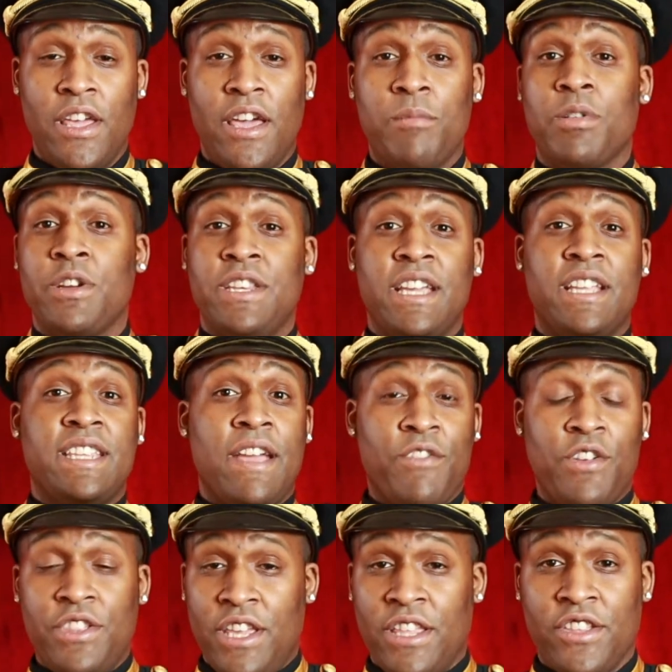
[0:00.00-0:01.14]
predict
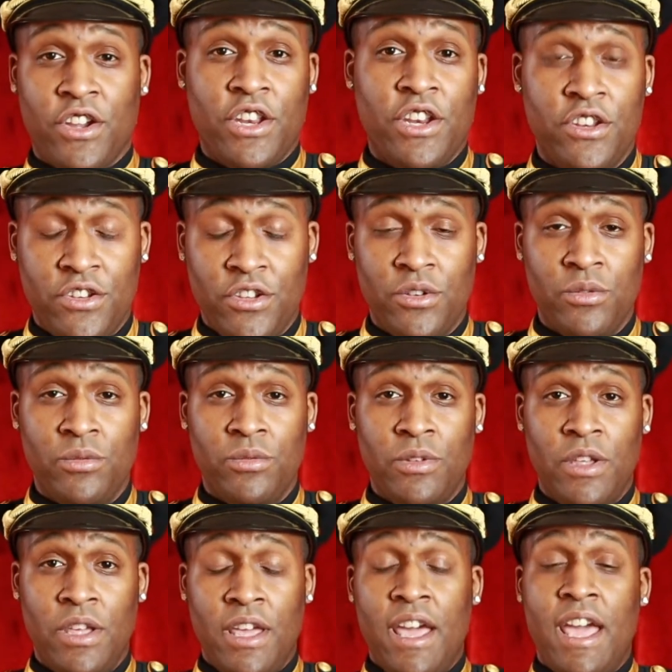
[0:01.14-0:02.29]
everything they're going to do,
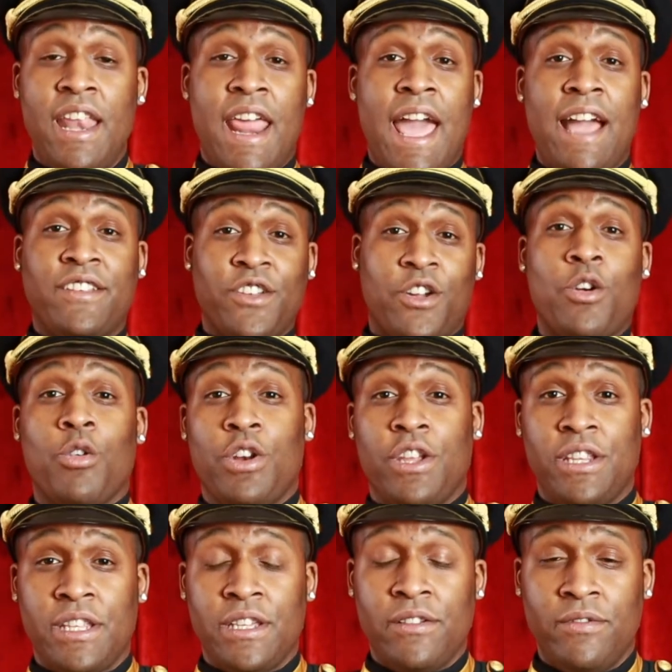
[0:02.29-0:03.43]
and act
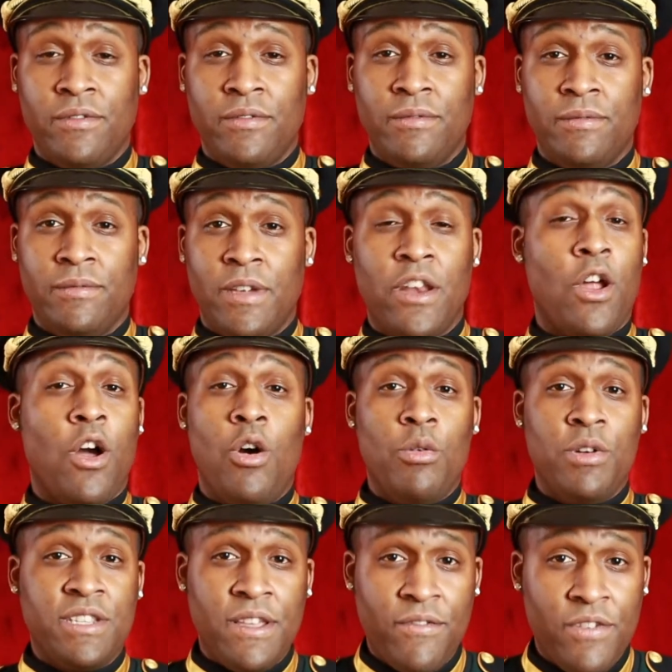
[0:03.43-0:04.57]
accordingly, and
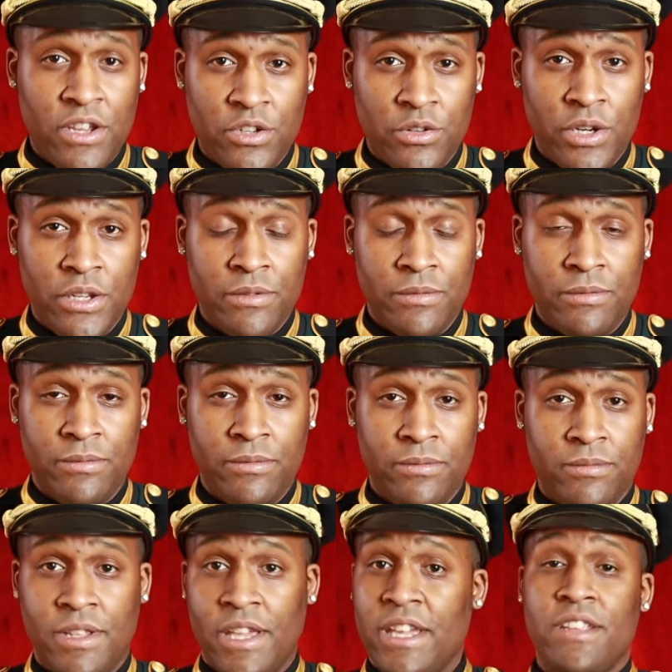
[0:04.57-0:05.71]
always have victory.
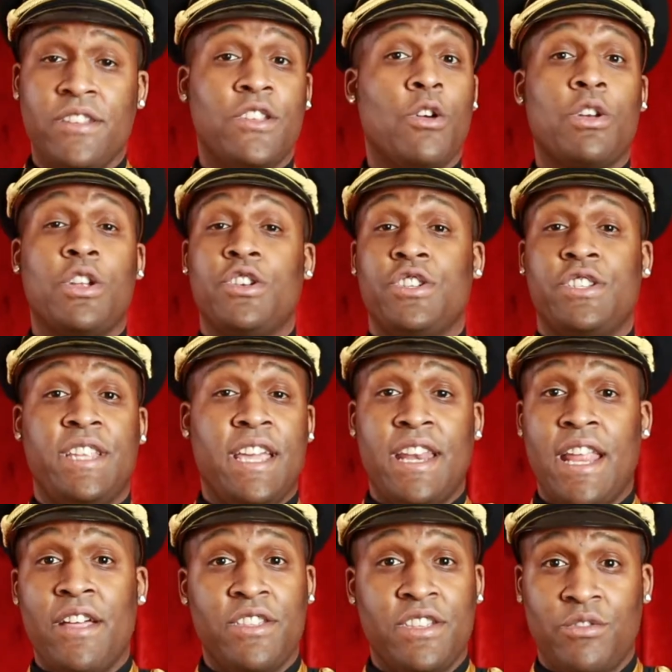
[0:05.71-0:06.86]
They don't understand
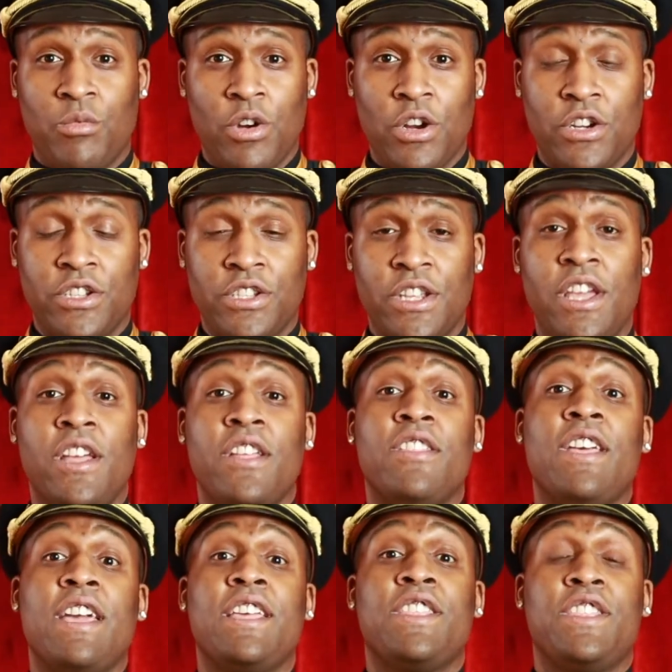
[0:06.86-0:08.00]
how this works.
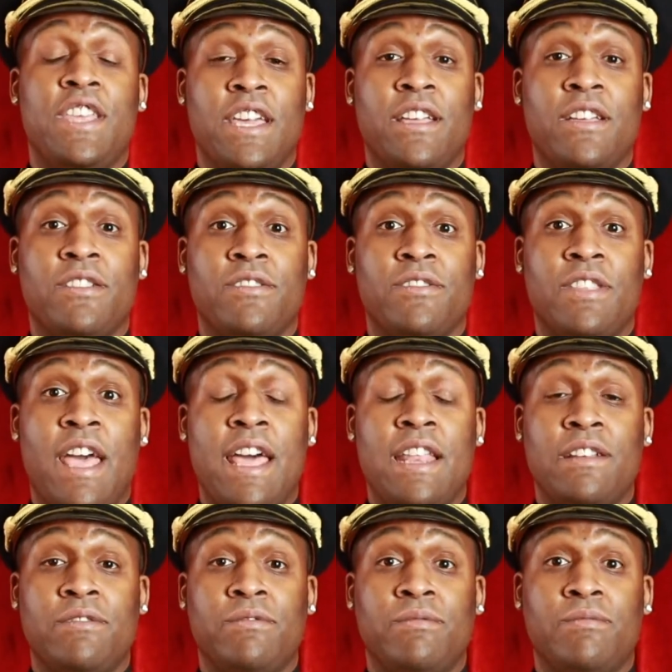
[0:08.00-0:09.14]
They think
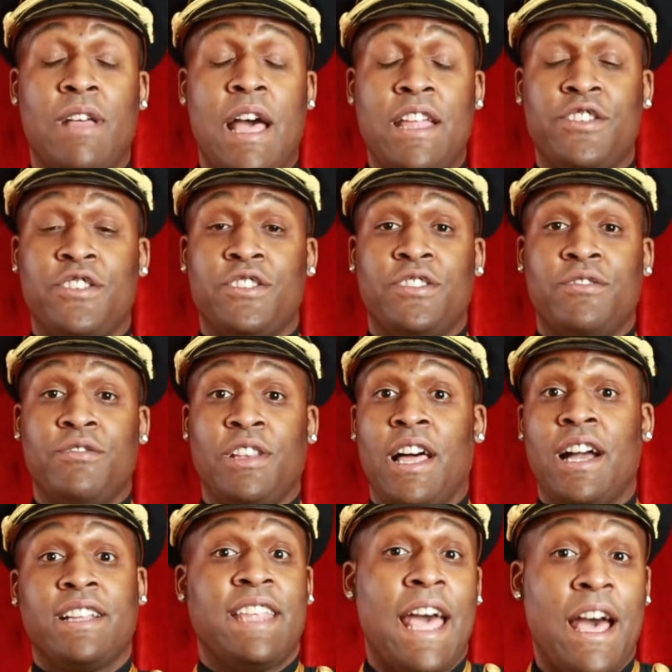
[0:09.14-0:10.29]
that I just
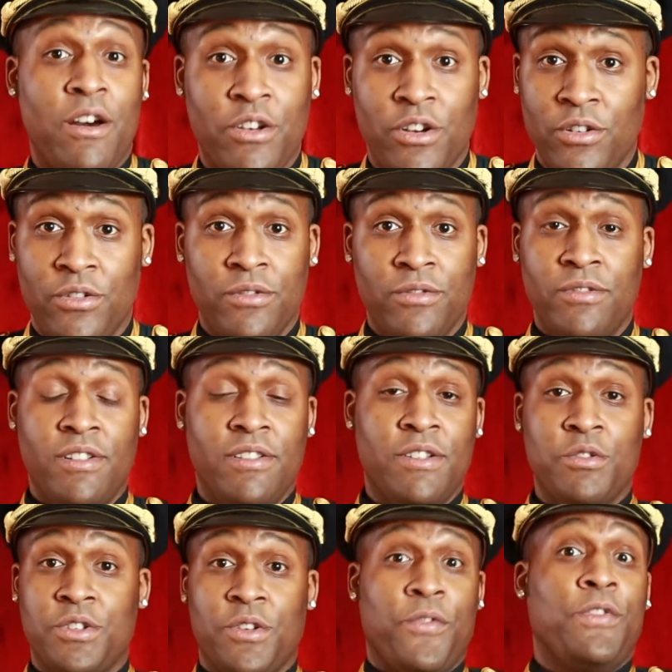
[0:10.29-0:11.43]
lucked out, or it
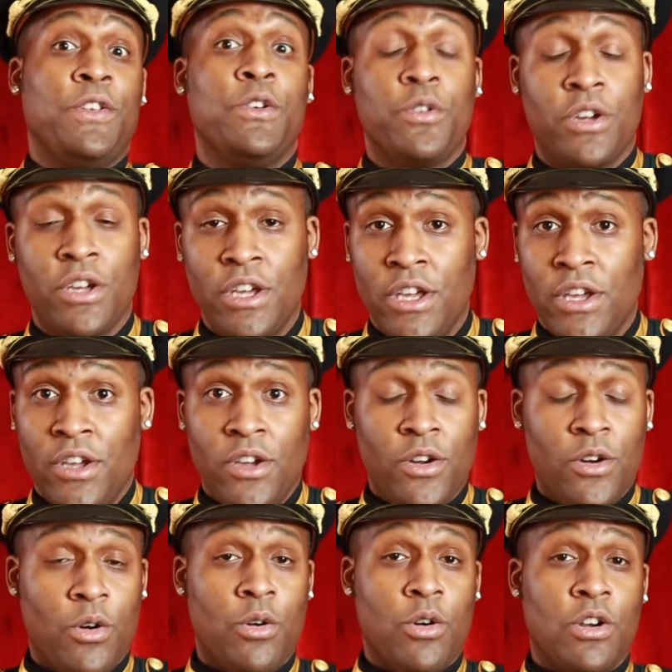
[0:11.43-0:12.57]
was a fluke,
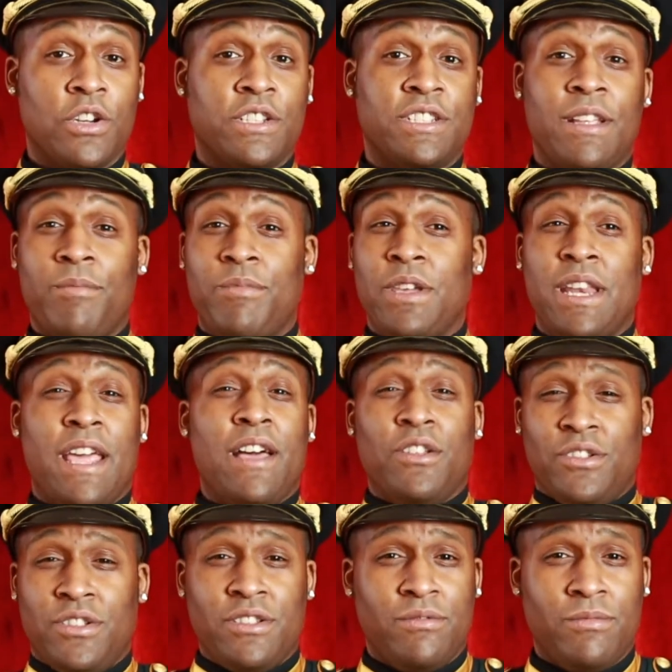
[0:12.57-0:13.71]
or something
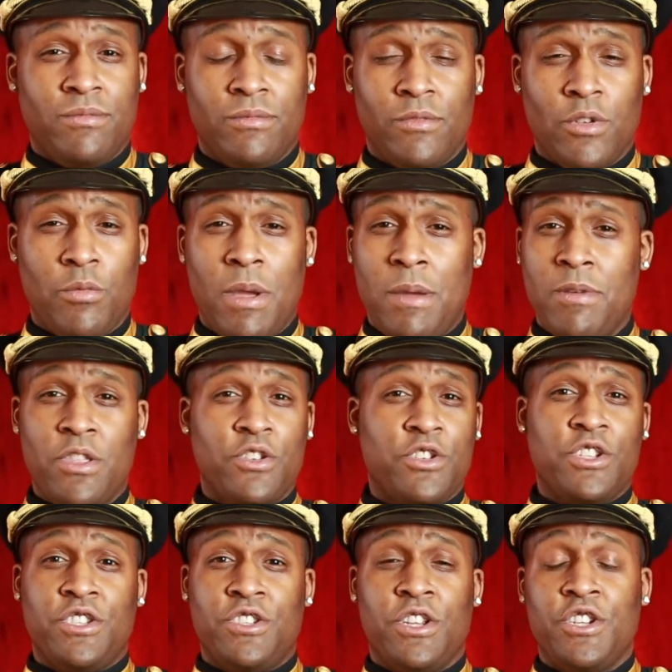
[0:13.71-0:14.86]
else. Or maybe they're
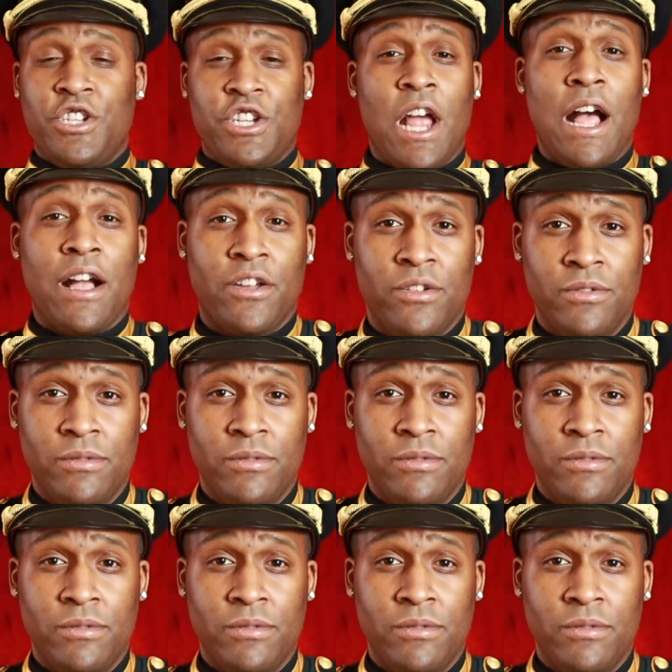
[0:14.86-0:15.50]
just in shock.